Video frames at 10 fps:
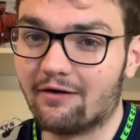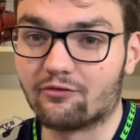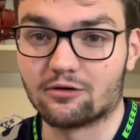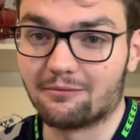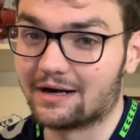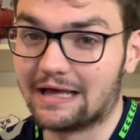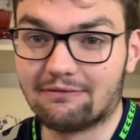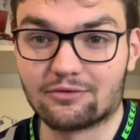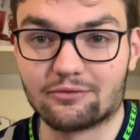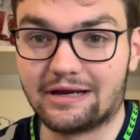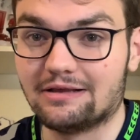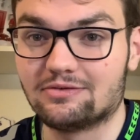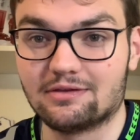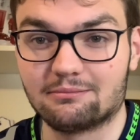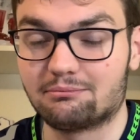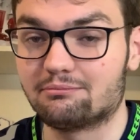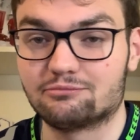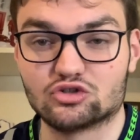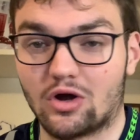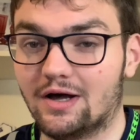for whatever reason,
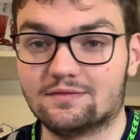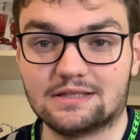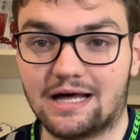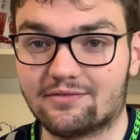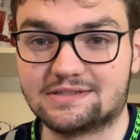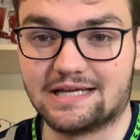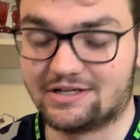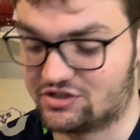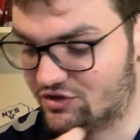draw a lot of attention.